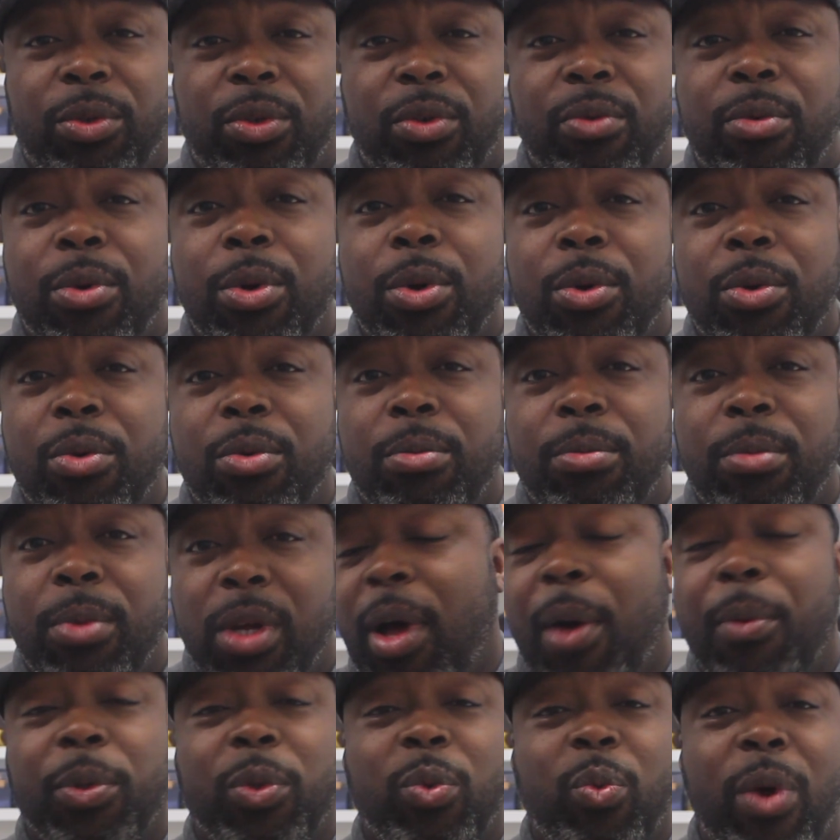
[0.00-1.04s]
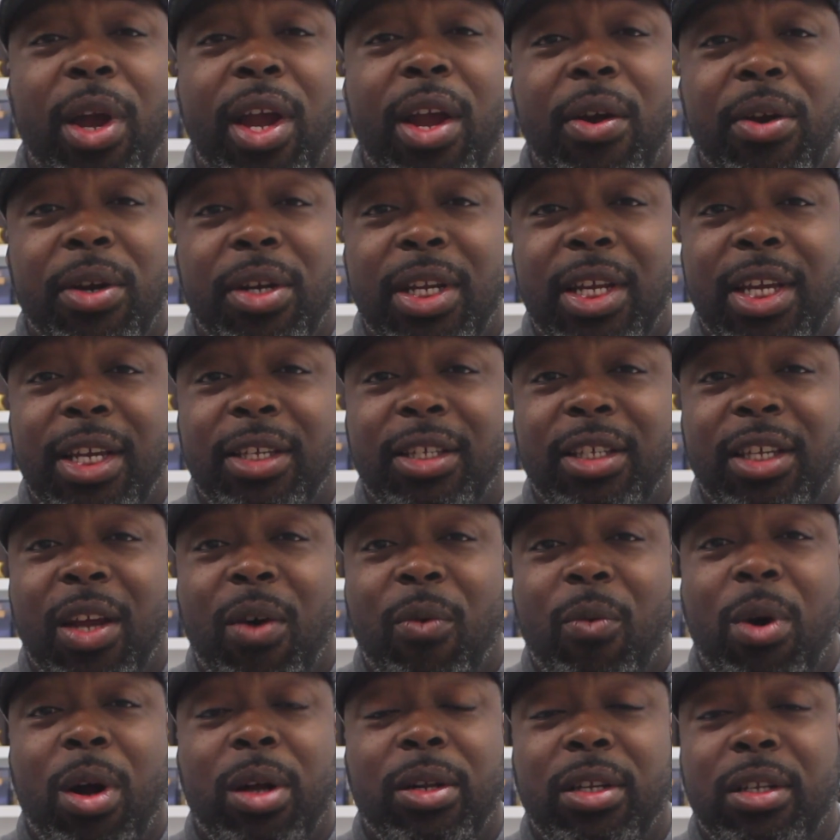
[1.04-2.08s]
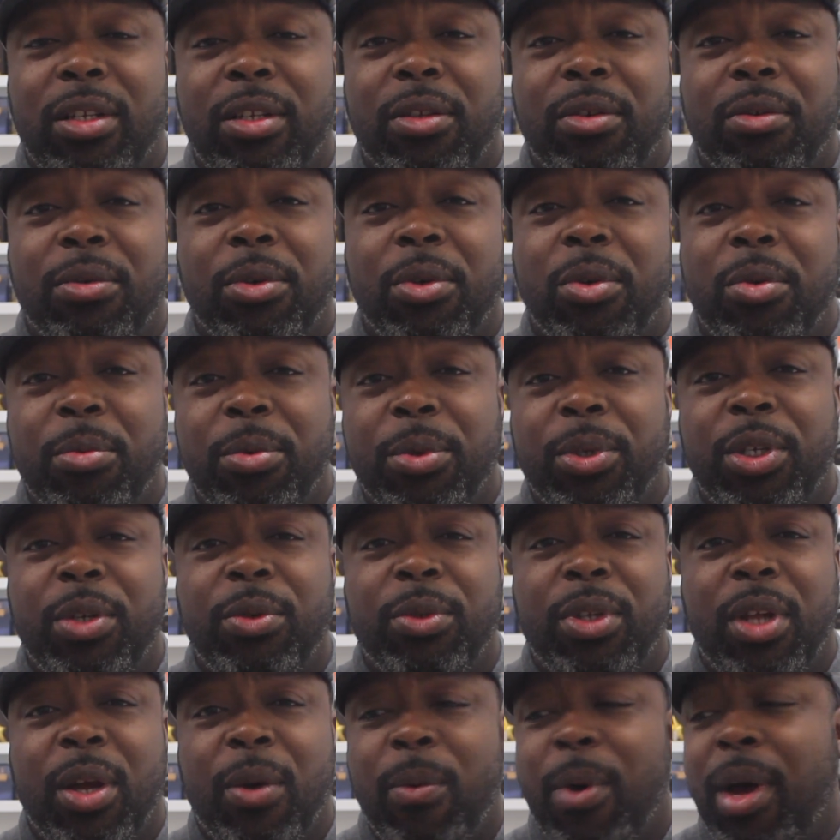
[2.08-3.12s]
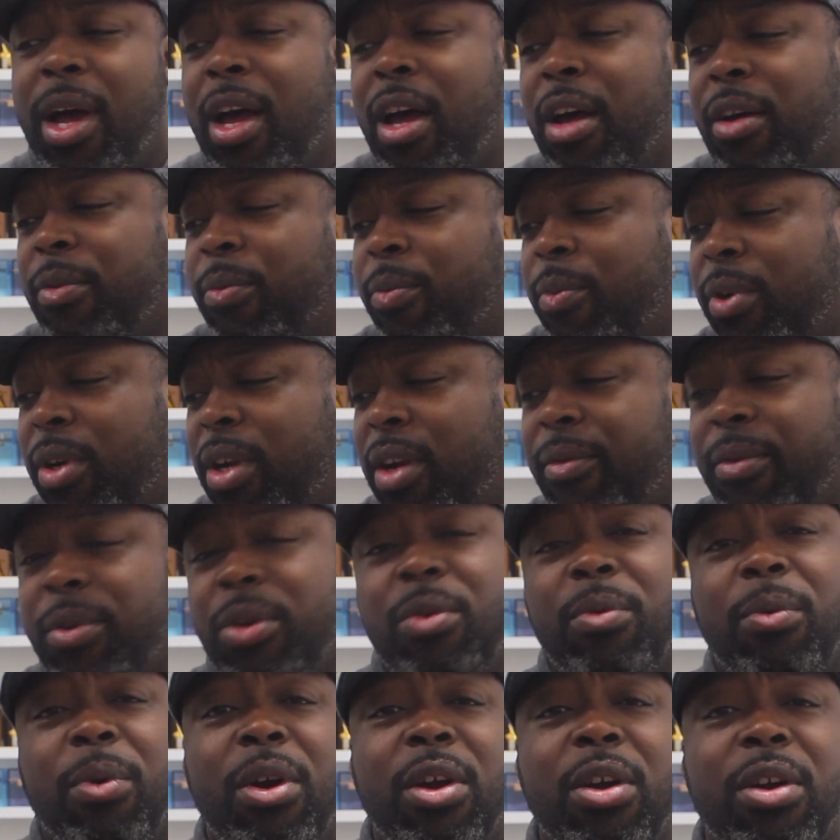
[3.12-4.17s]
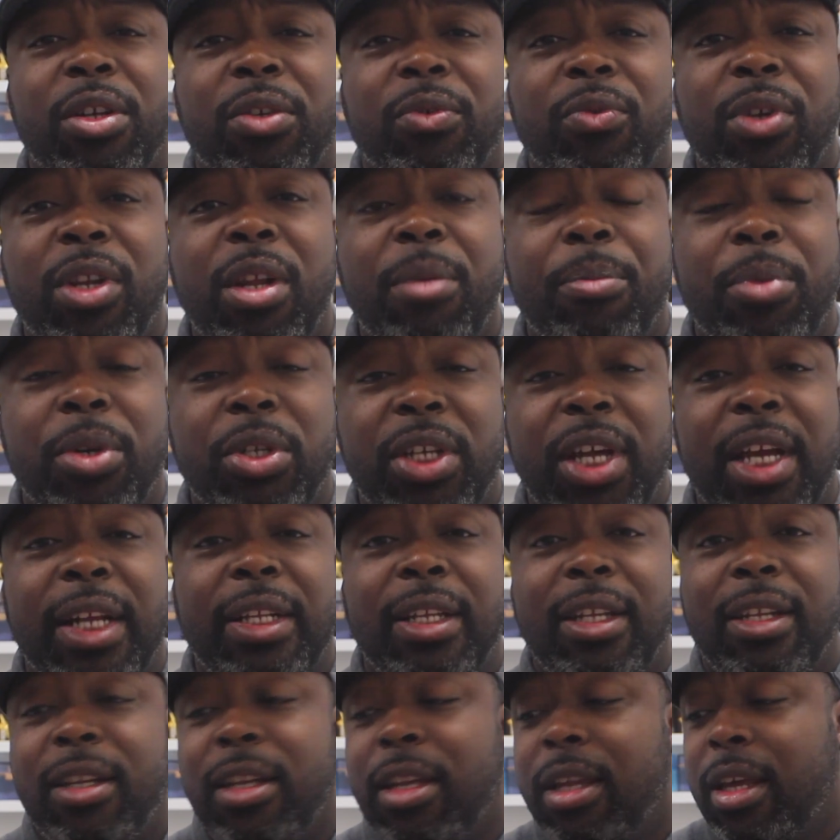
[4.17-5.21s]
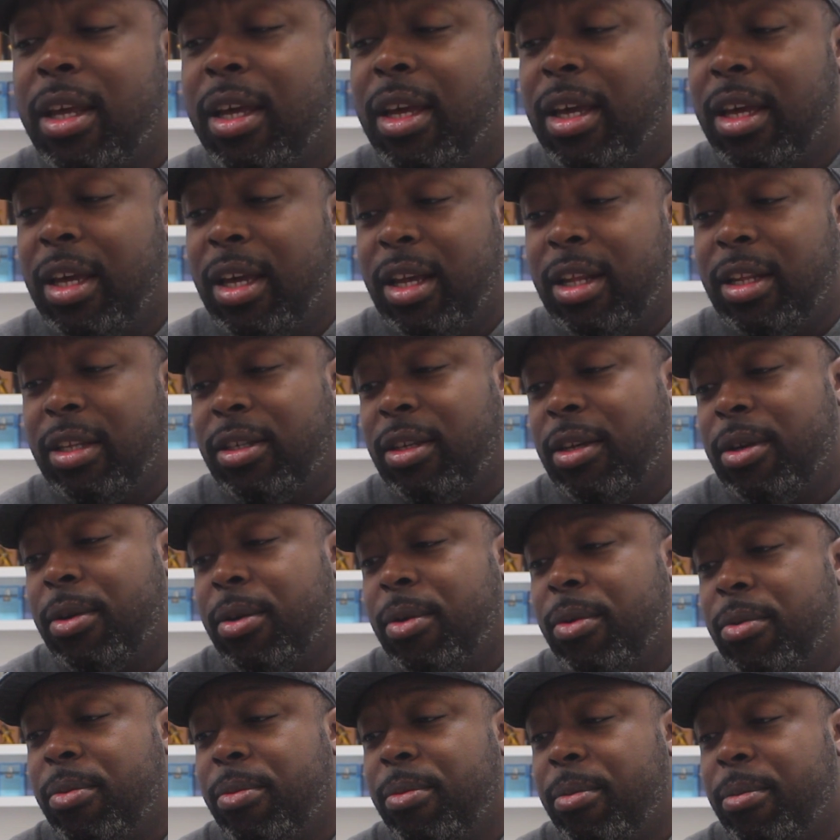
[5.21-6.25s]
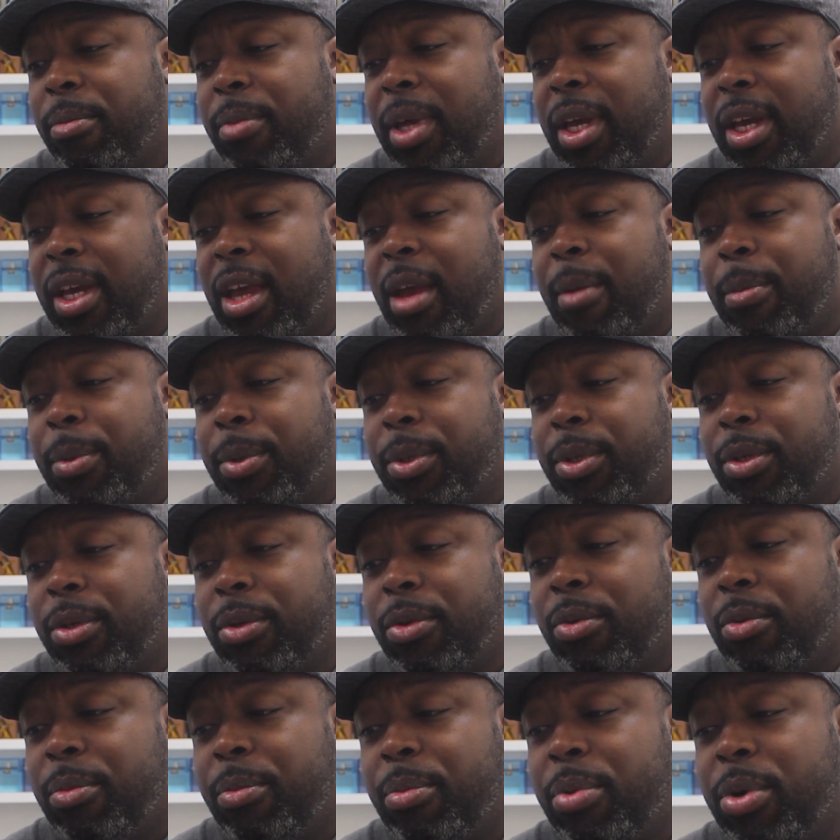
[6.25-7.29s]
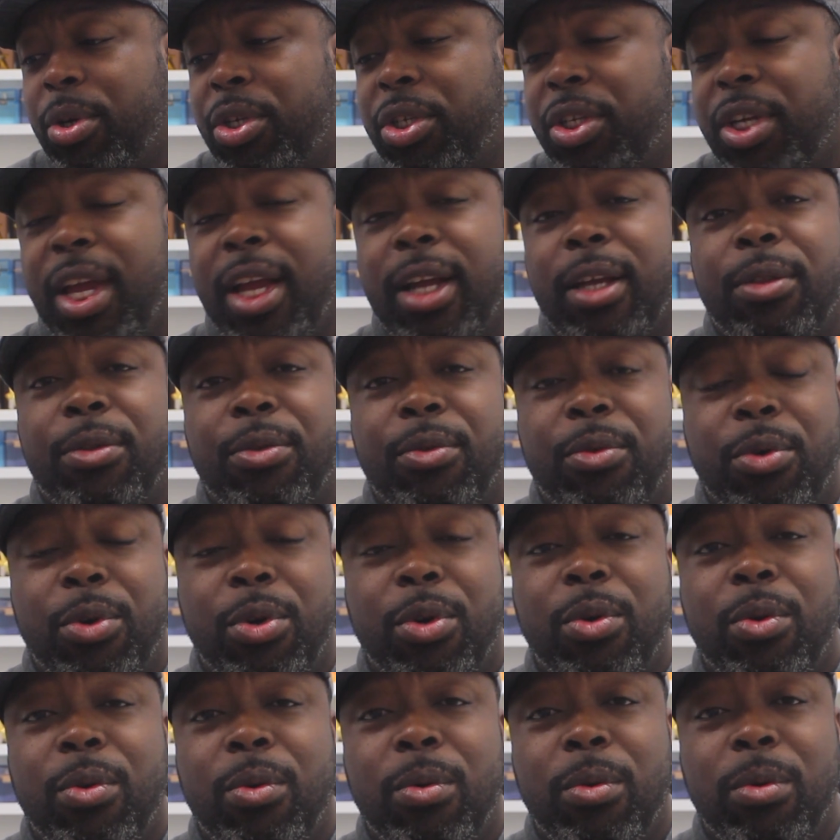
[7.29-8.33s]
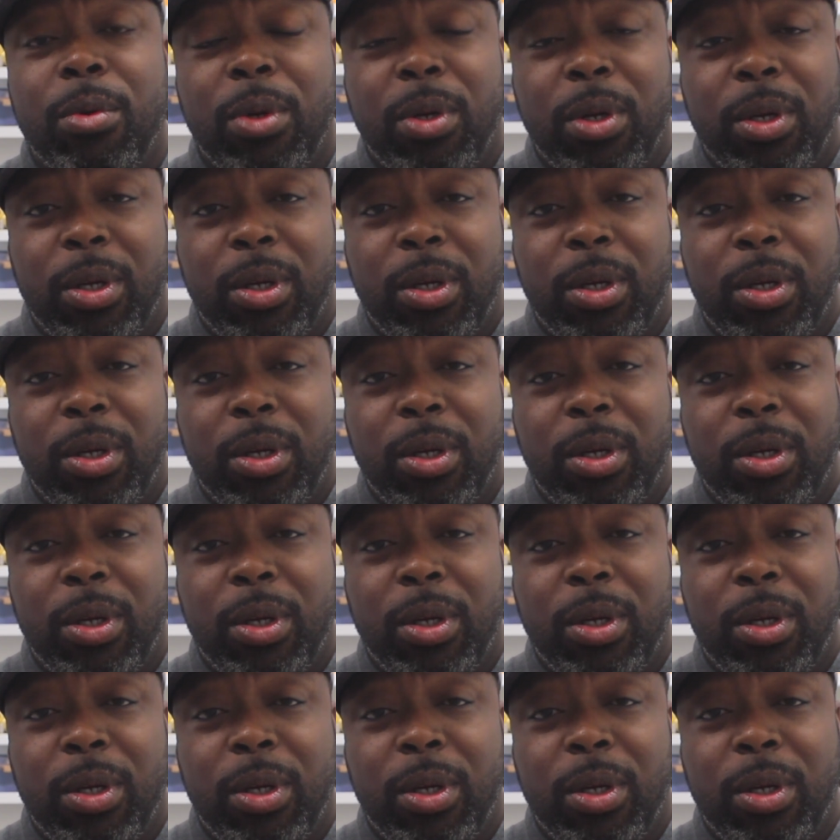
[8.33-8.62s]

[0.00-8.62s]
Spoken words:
the room. I was wearing this and I walked into the room and she was like, wow, whatever you wearing is really protecting. And so being able to project through